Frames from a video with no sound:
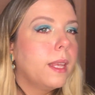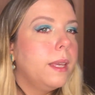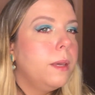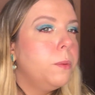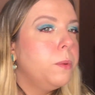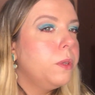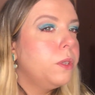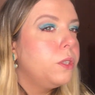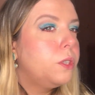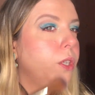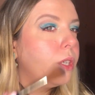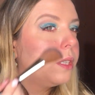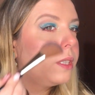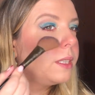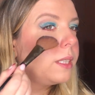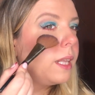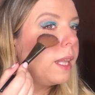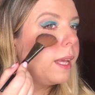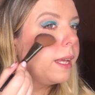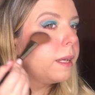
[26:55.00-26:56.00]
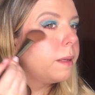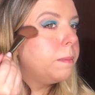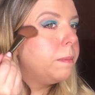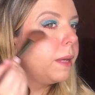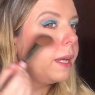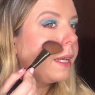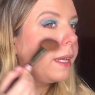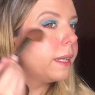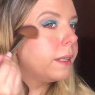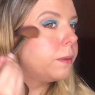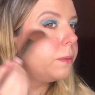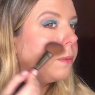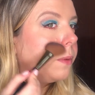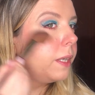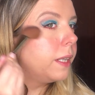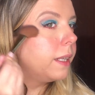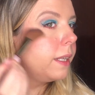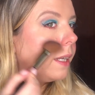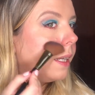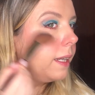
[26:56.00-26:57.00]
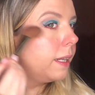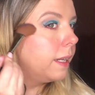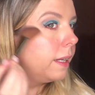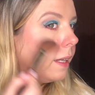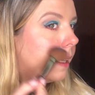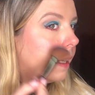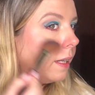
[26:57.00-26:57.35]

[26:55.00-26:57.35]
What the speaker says: it will just like make it really